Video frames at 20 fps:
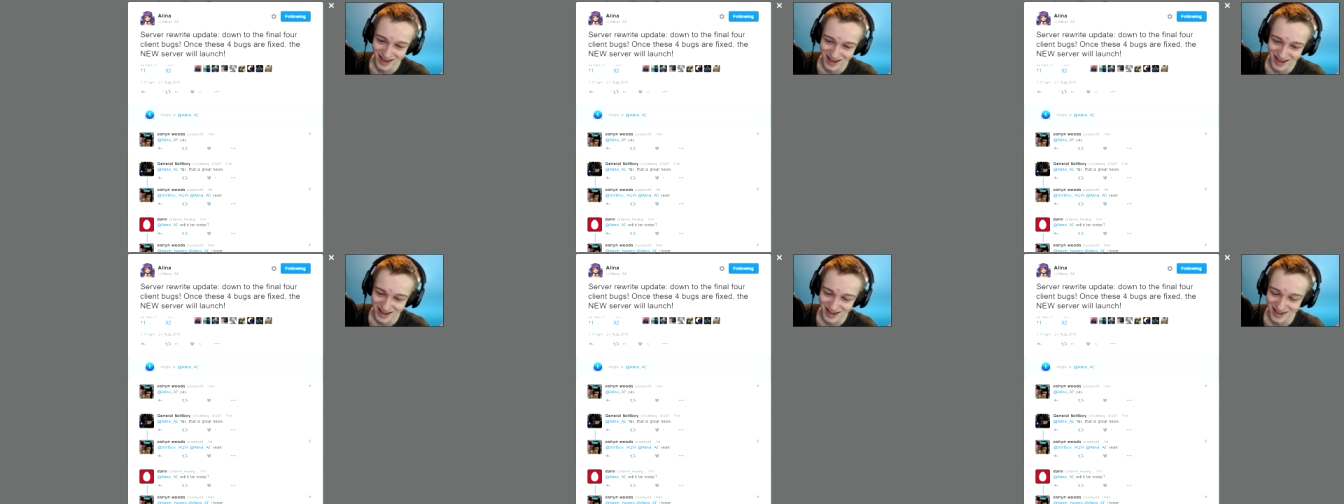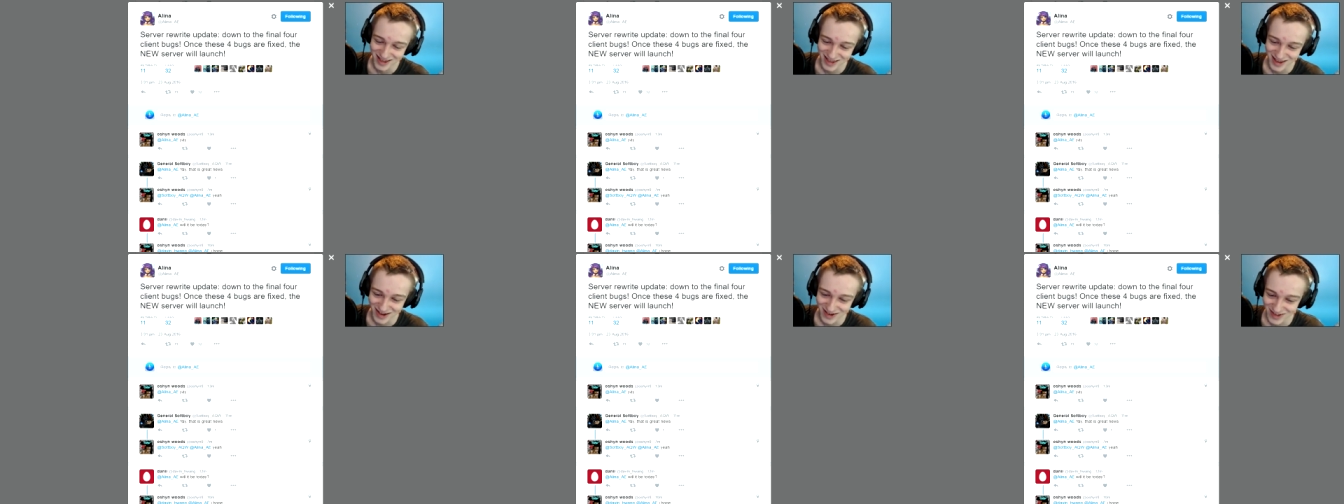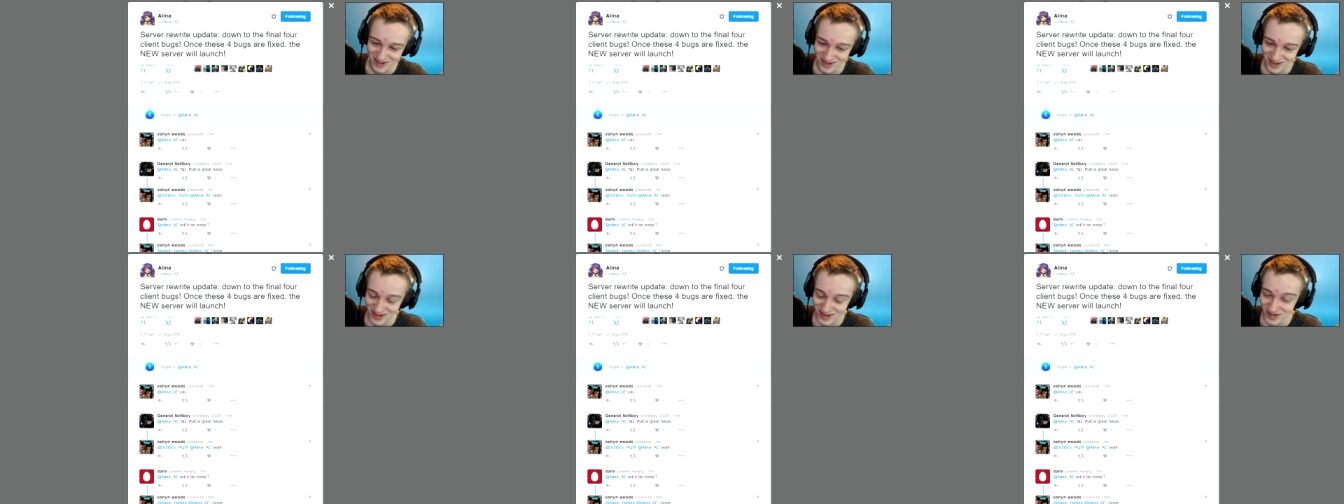
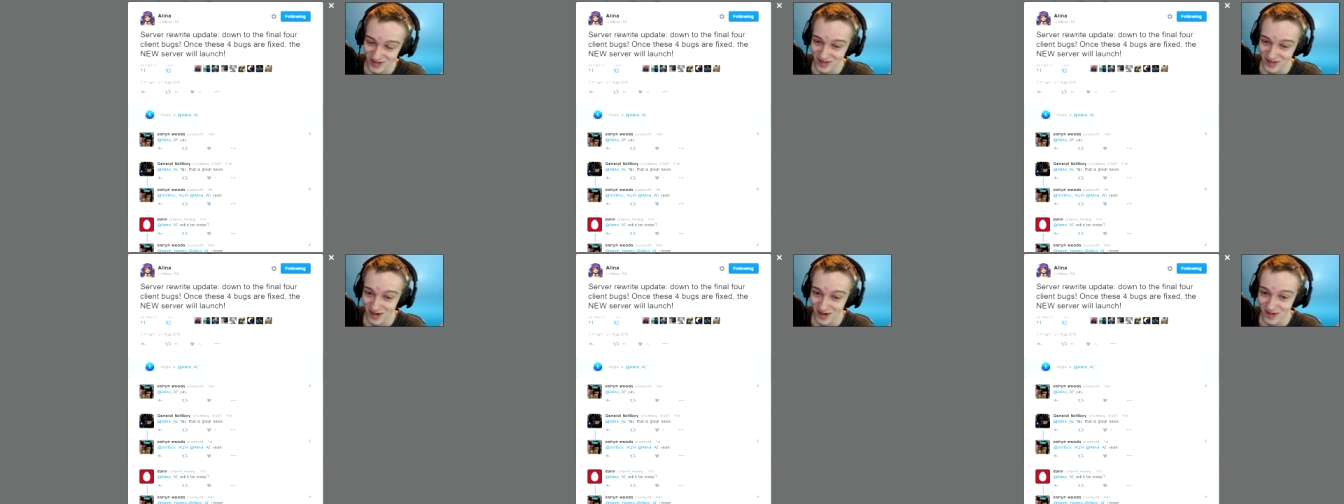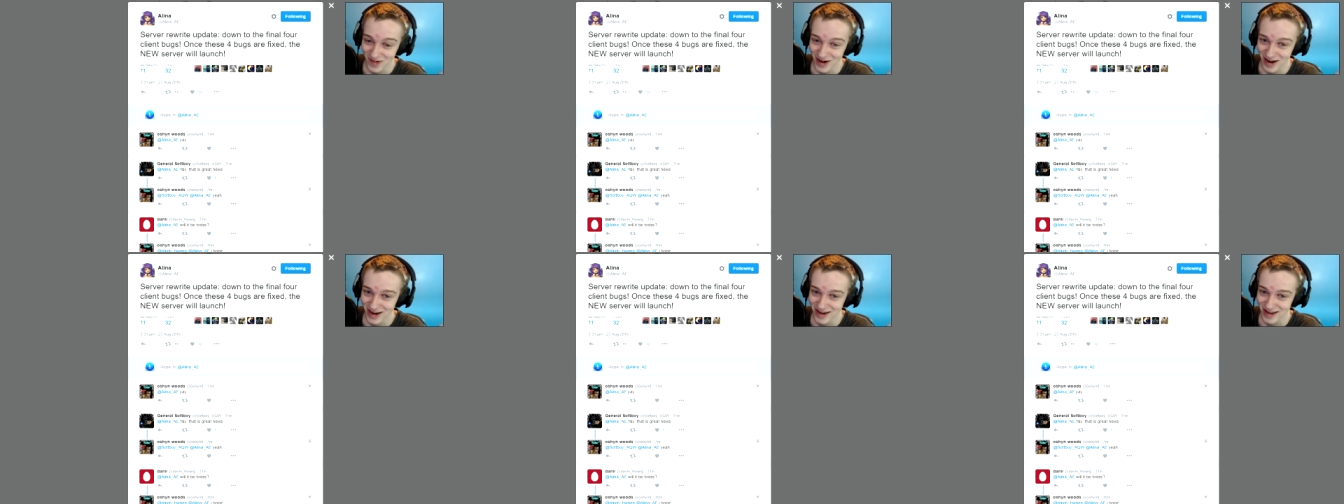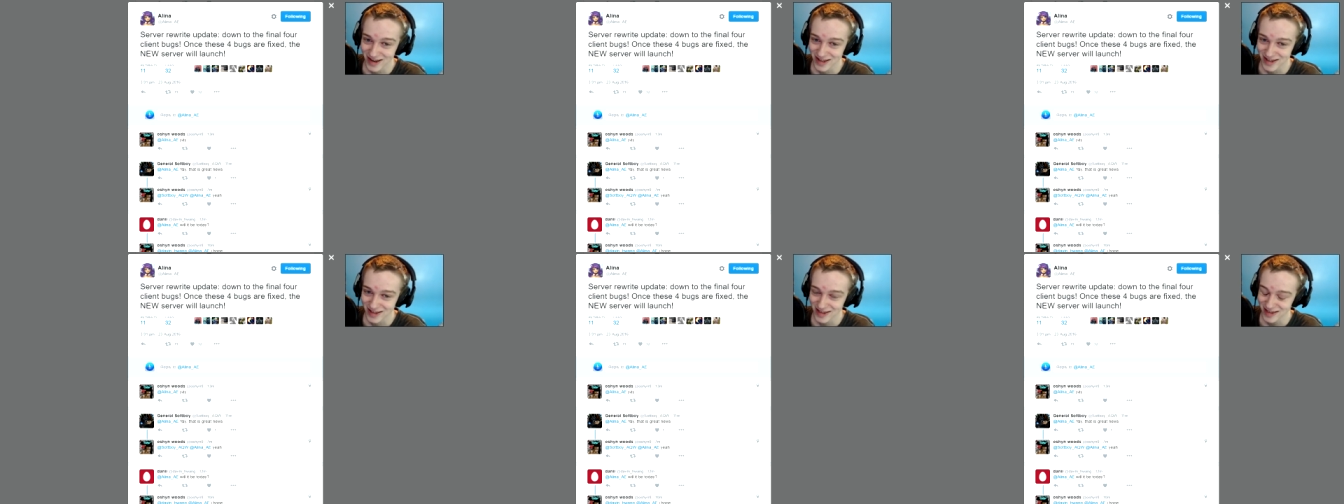so the server rewrite,
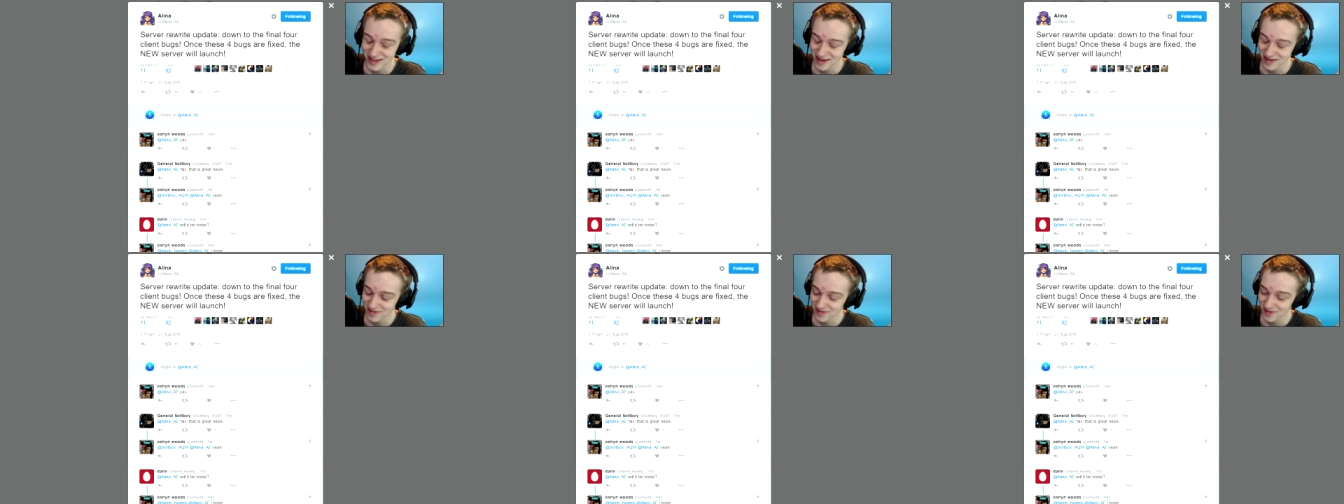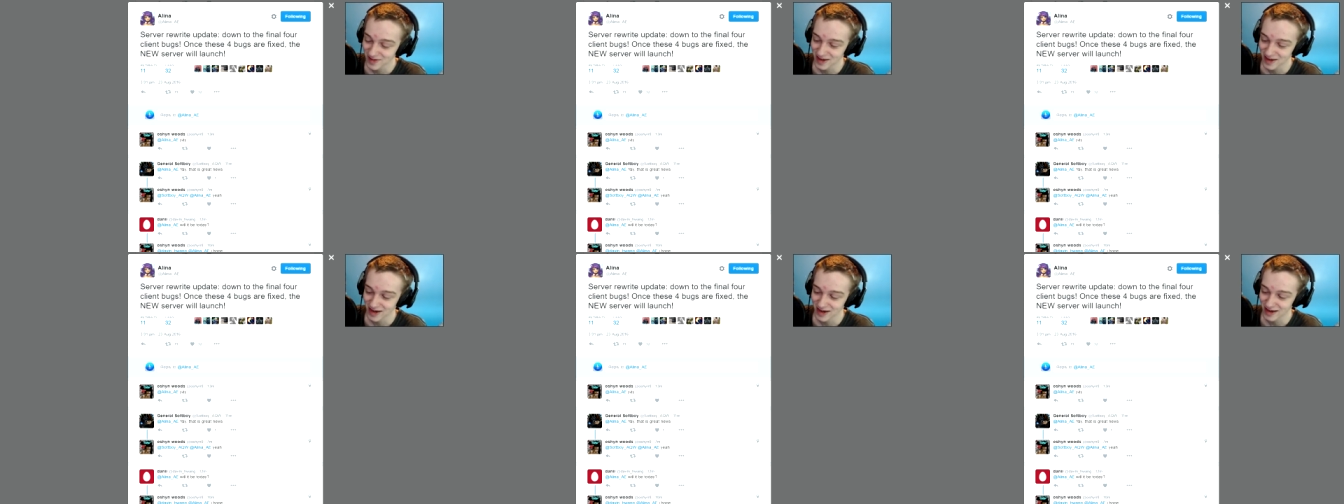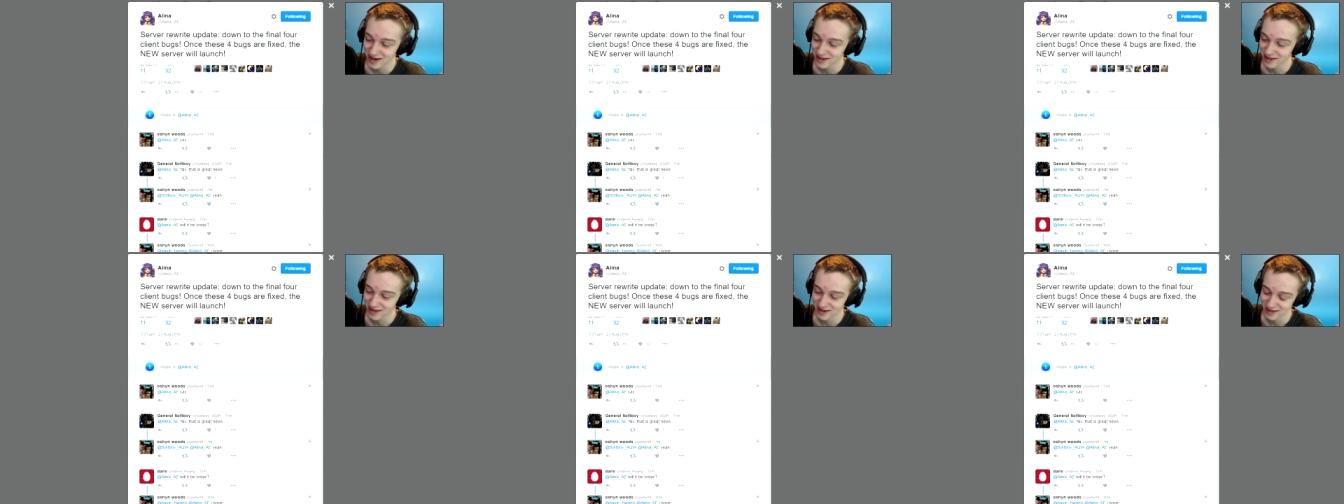it seems
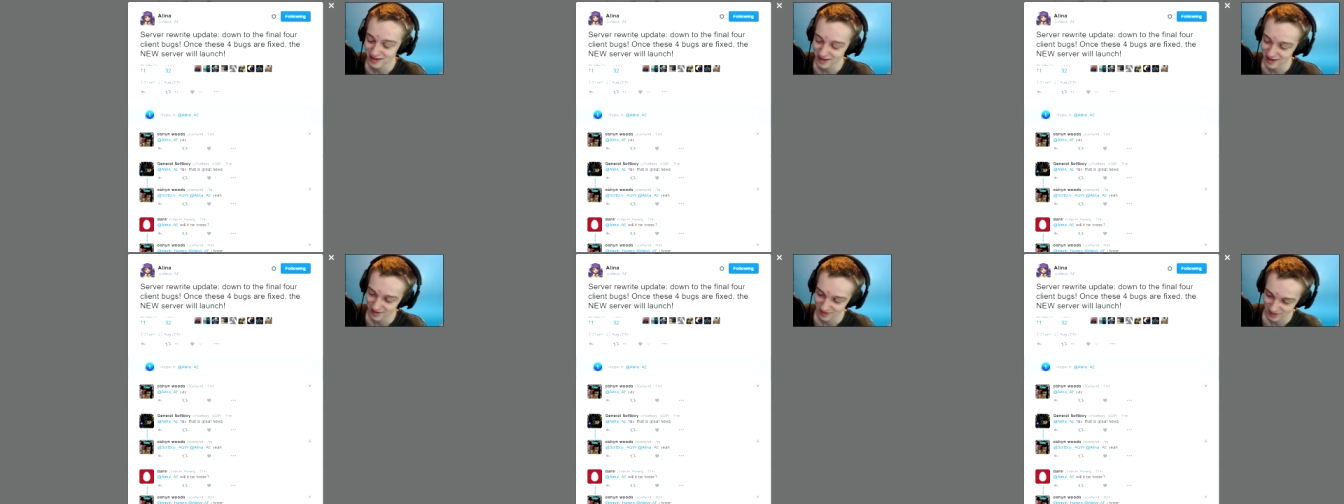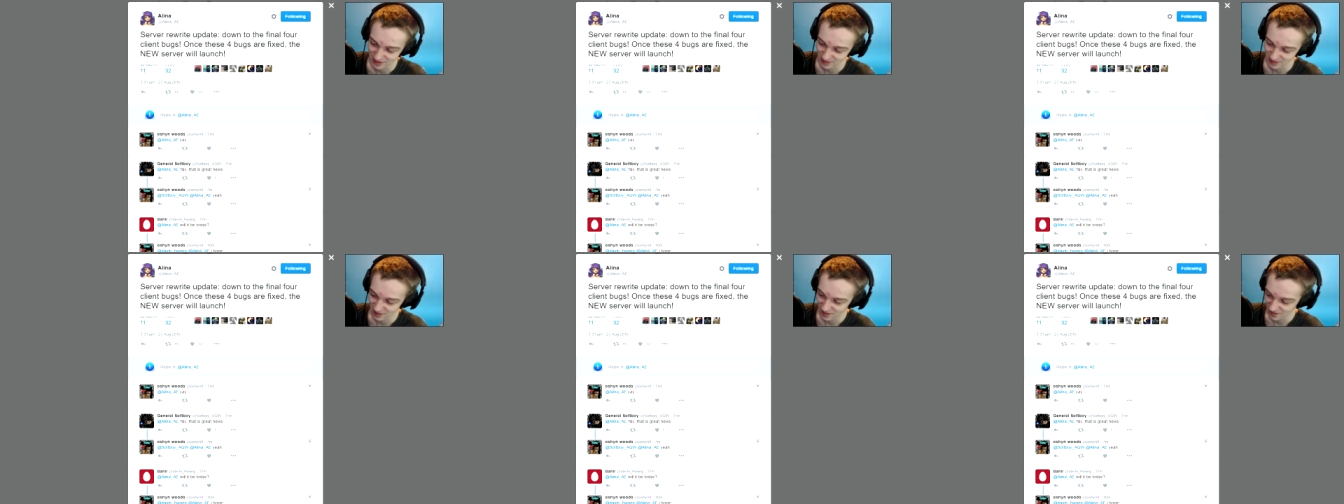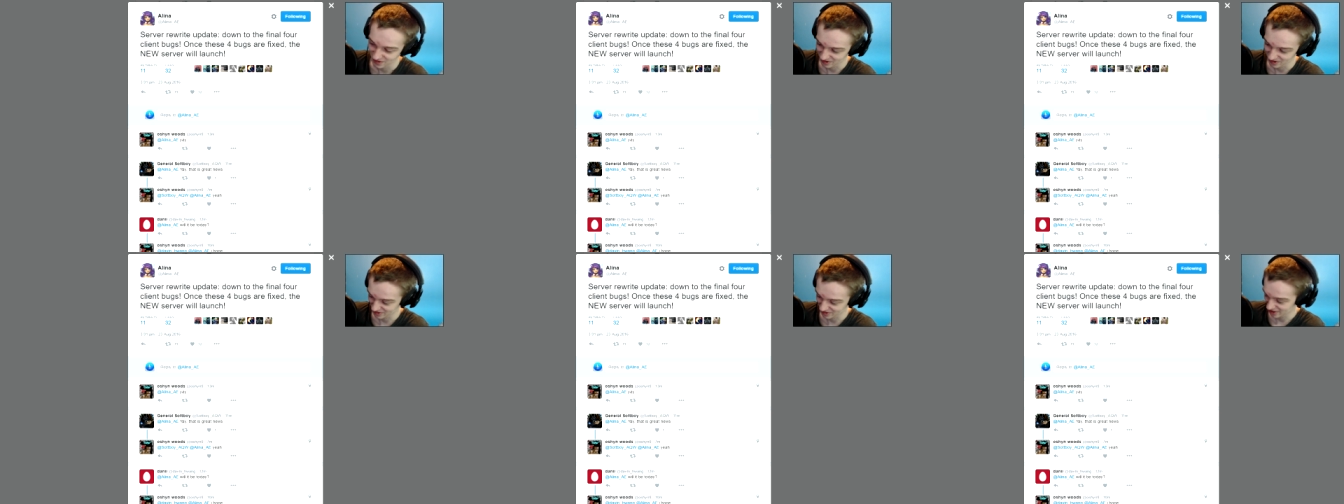like they said it was going to be
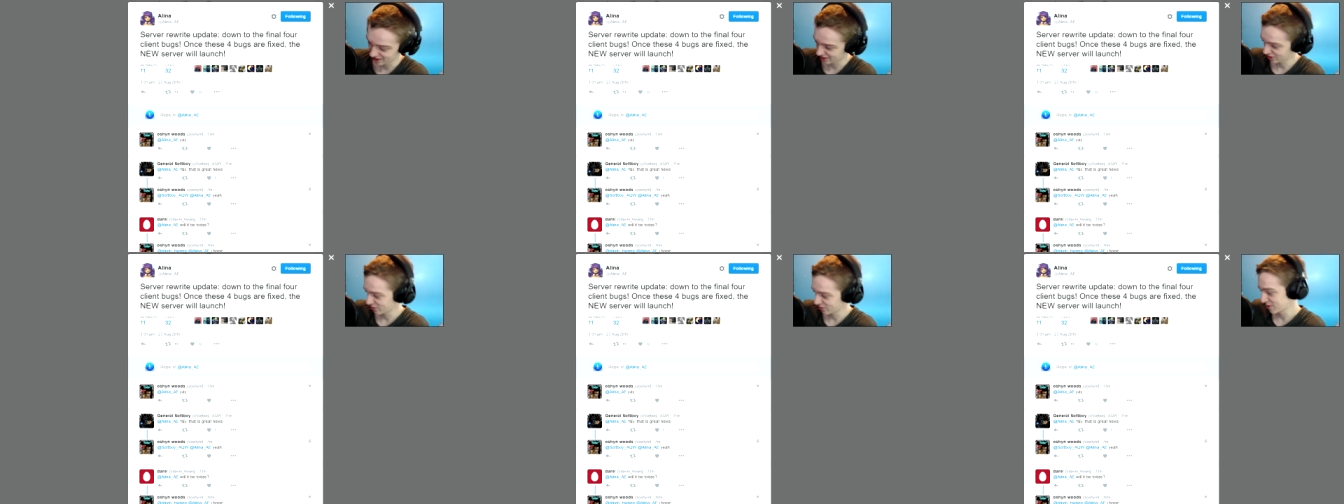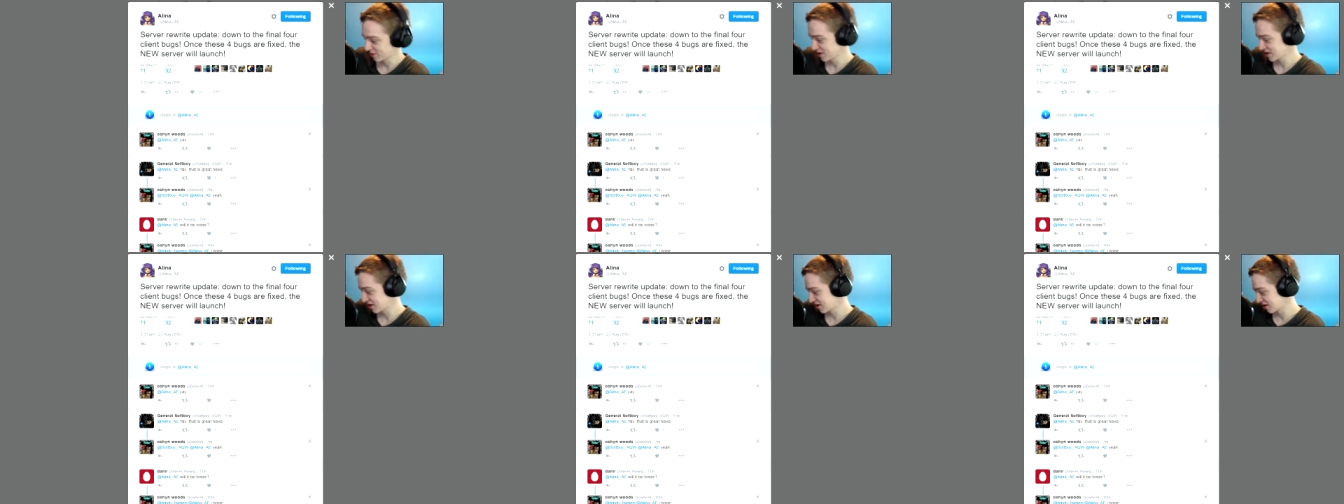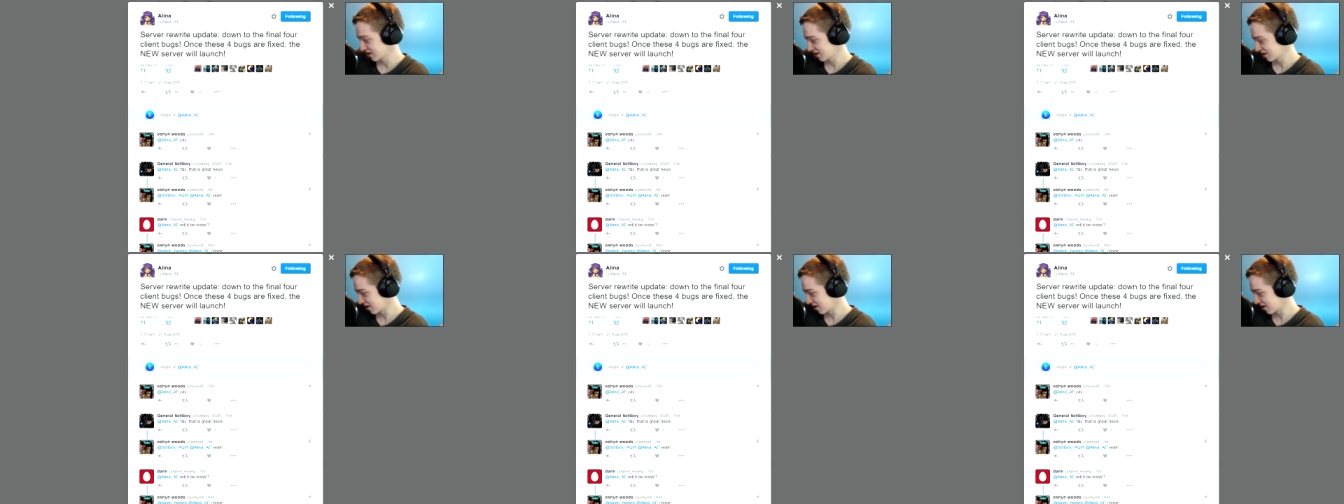finished last week.